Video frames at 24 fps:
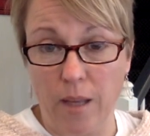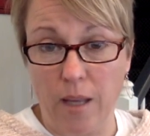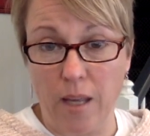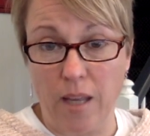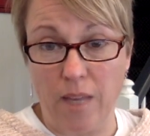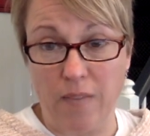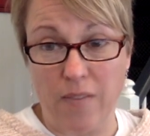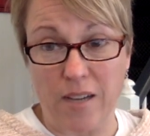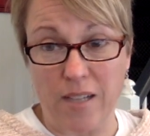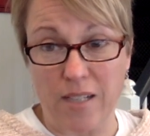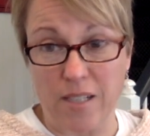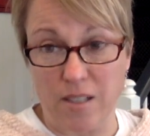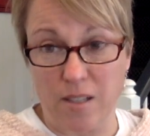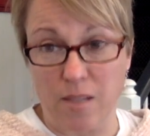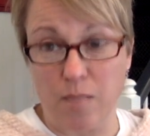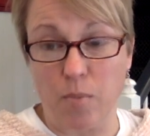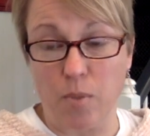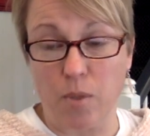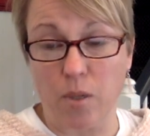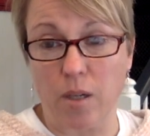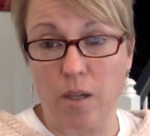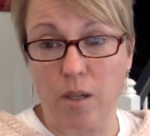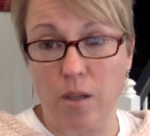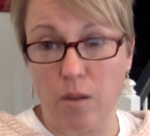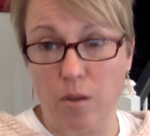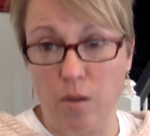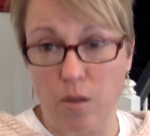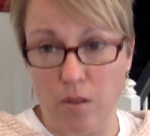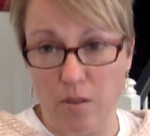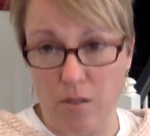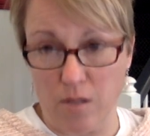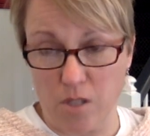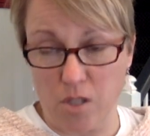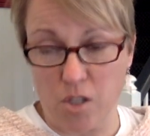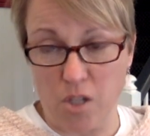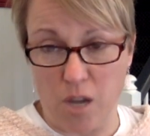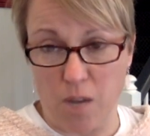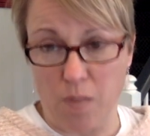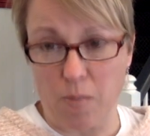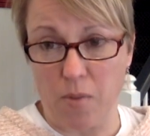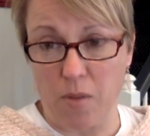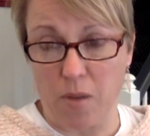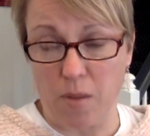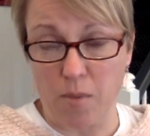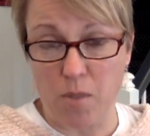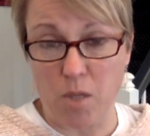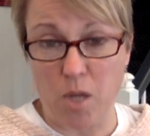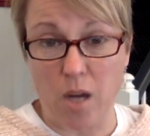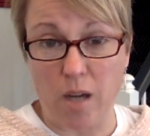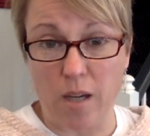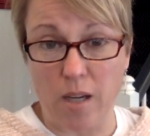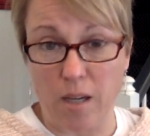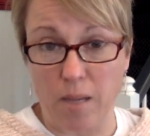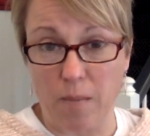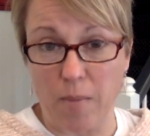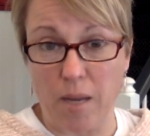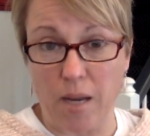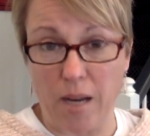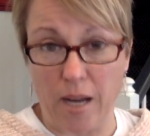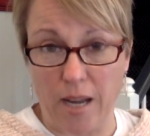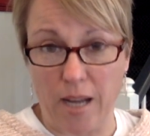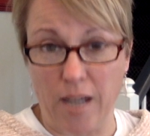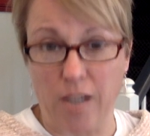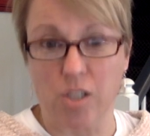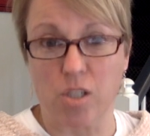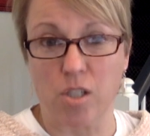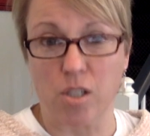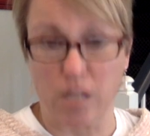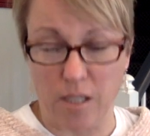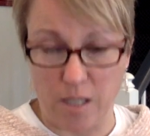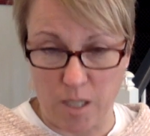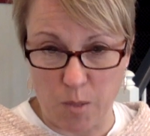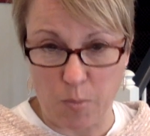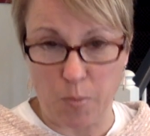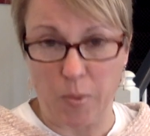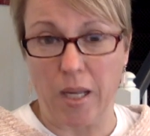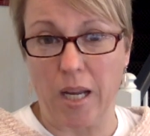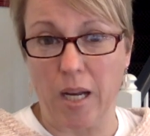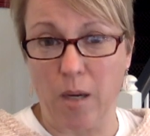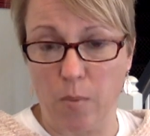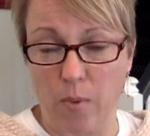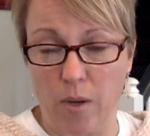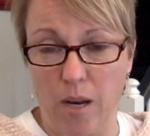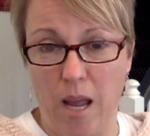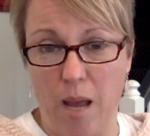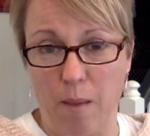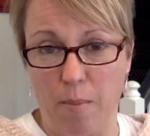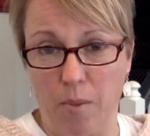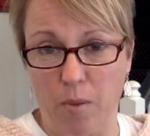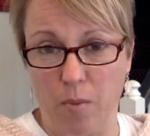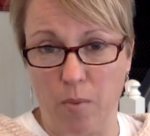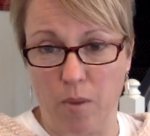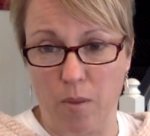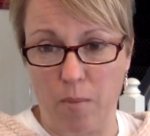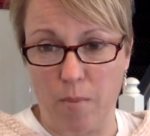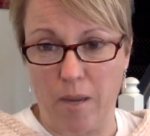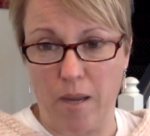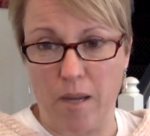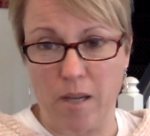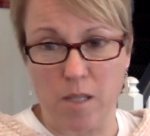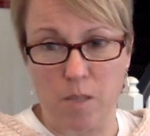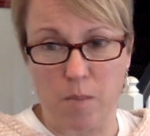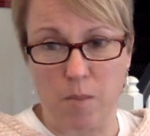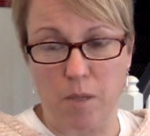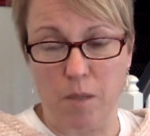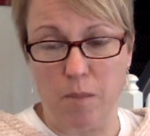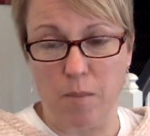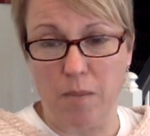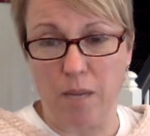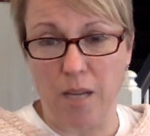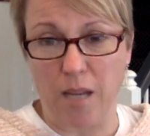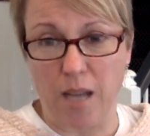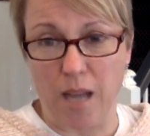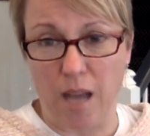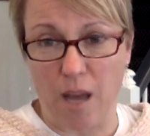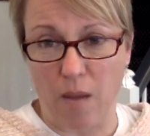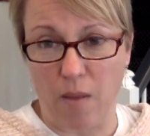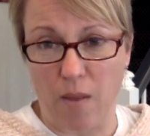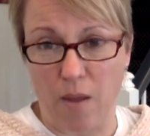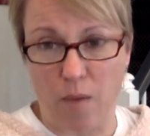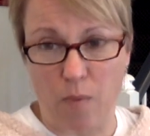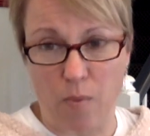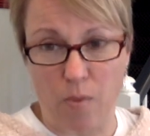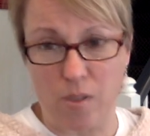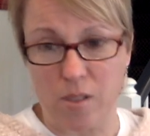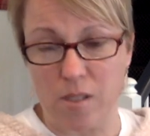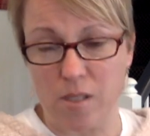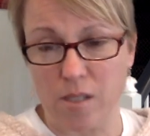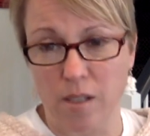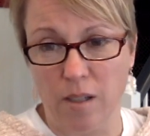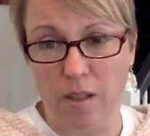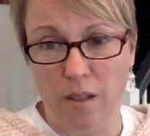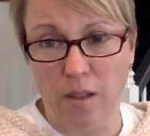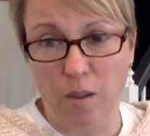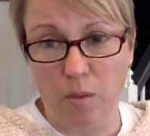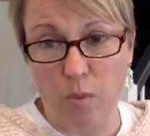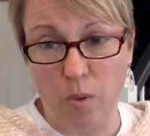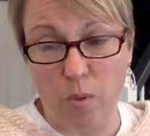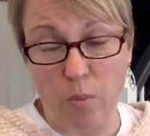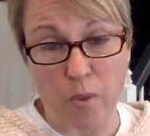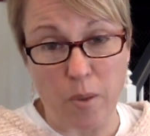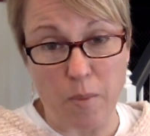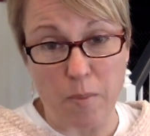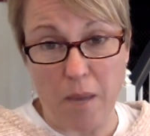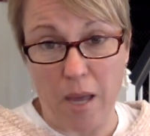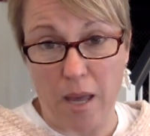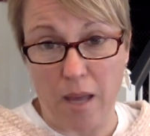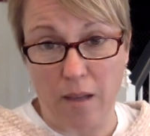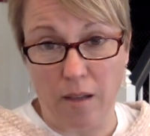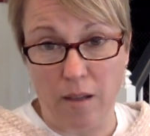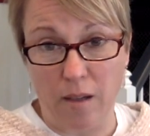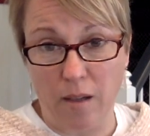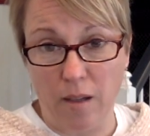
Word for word: In fact, in the book, in this chapter that I'm talking about, I actually explain what happened with my husband and me, how that was when we met